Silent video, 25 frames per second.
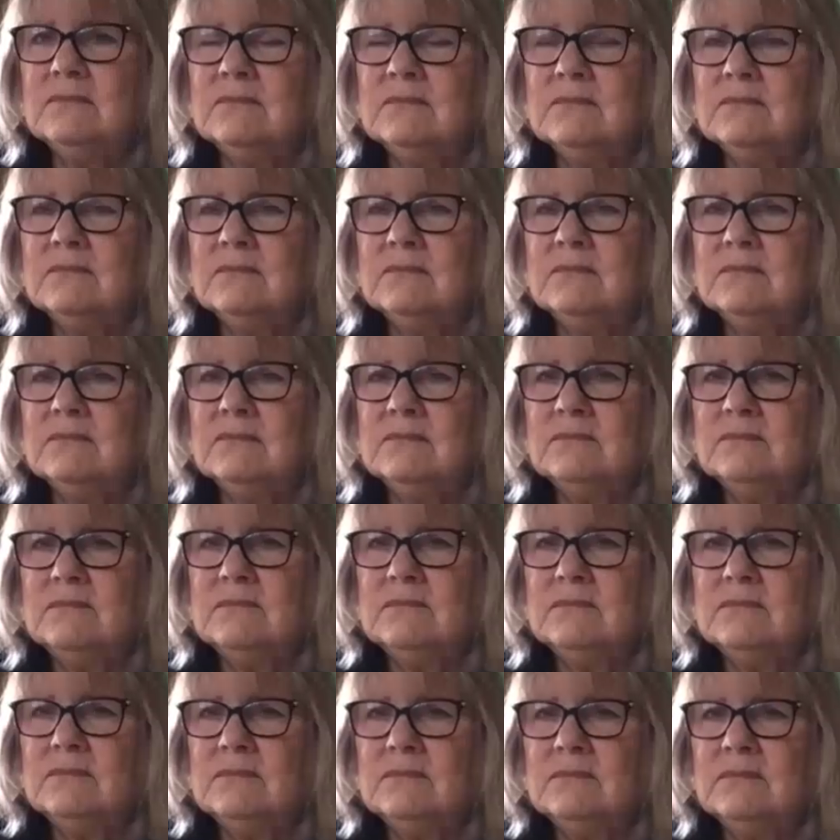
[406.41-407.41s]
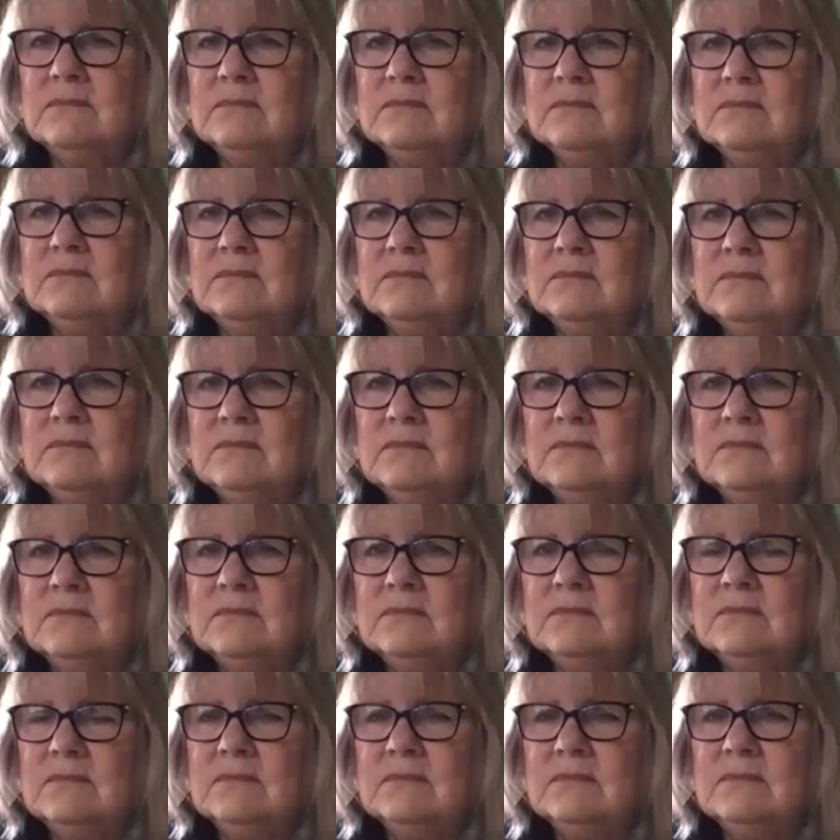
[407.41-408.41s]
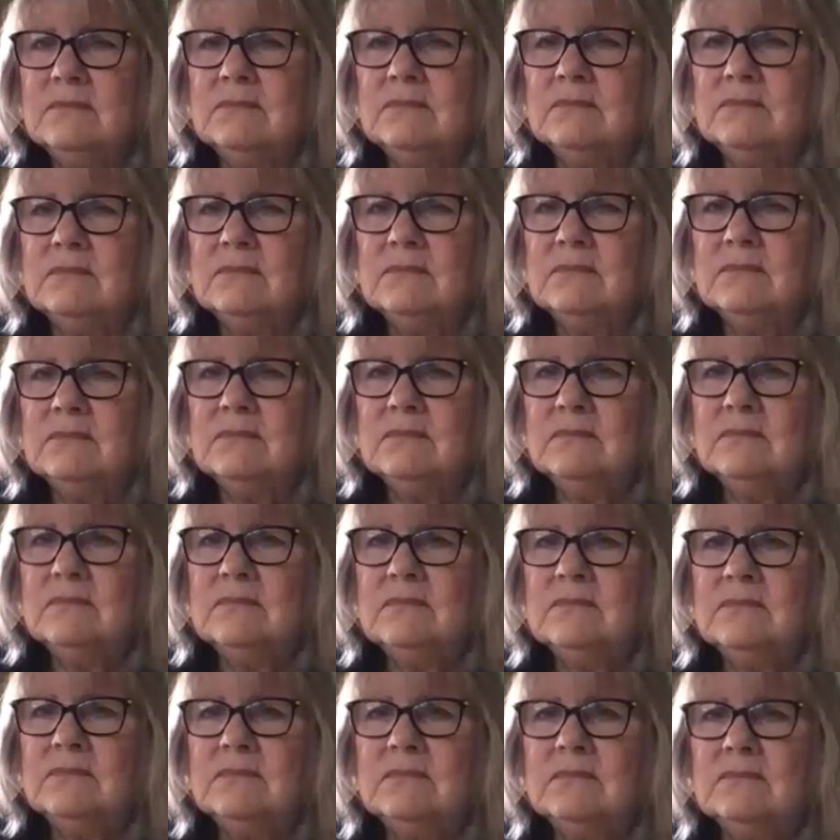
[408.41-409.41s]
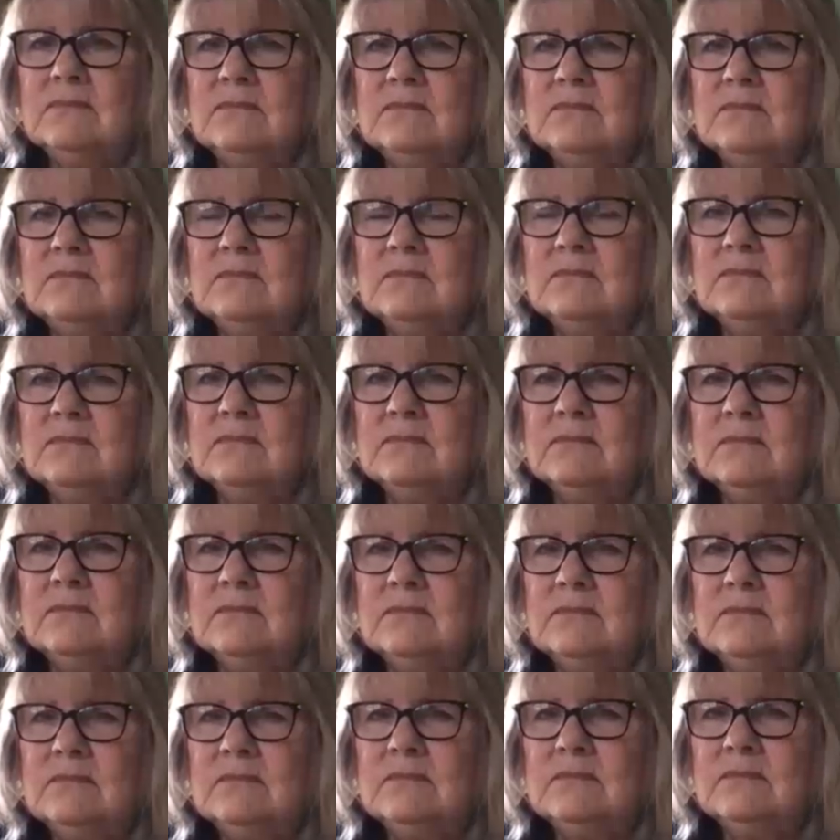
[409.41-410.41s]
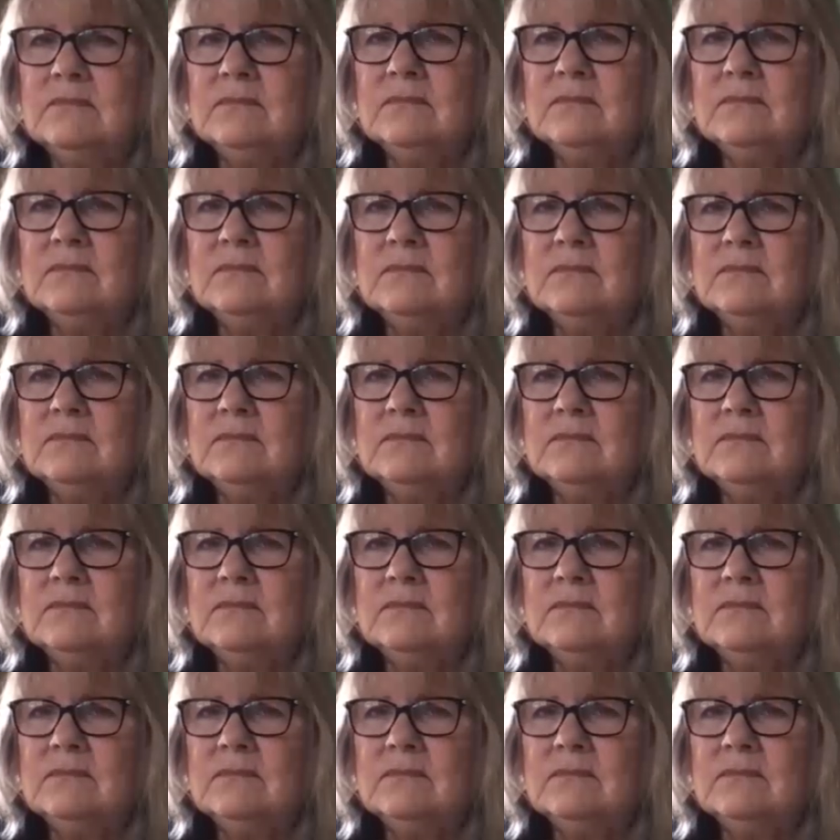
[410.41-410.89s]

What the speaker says: The person shown says nothing.